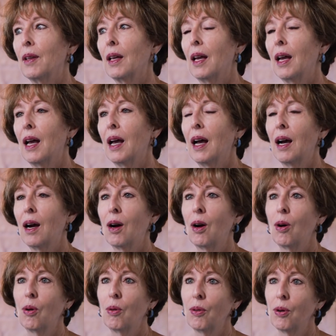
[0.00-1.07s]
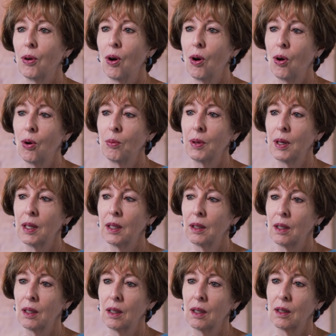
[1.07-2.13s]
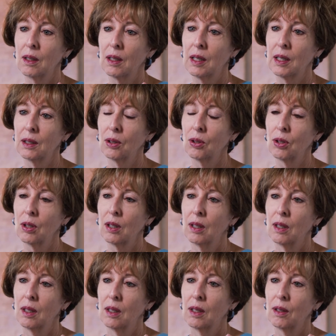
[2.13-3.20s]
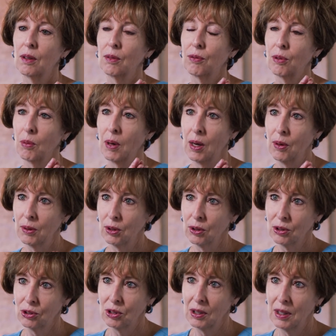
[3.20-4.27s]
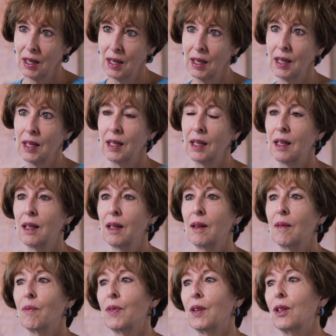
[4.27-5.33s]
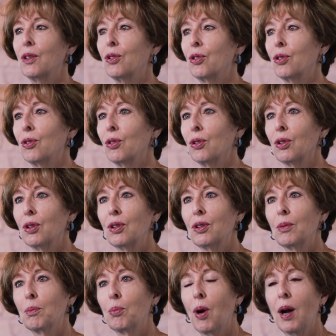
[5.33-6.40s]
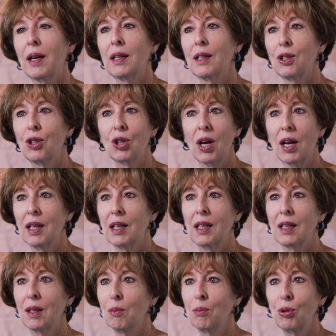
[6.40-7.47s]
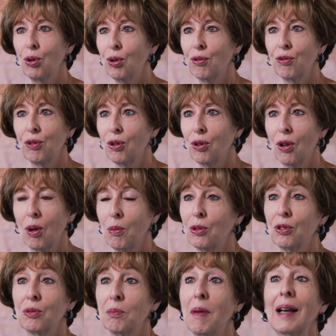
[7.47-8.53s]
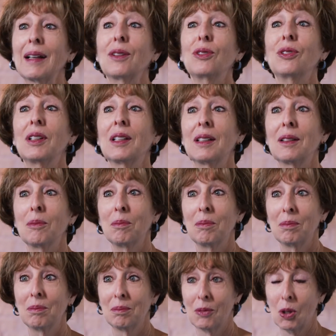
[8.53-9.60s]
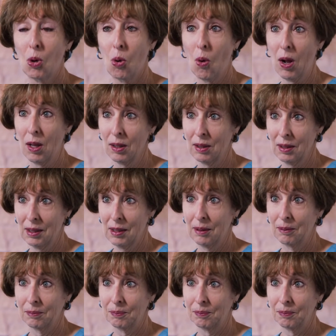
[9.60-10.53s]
how their home can look from how it looks today to look bright and shiny and beautiful, almost magazine quality.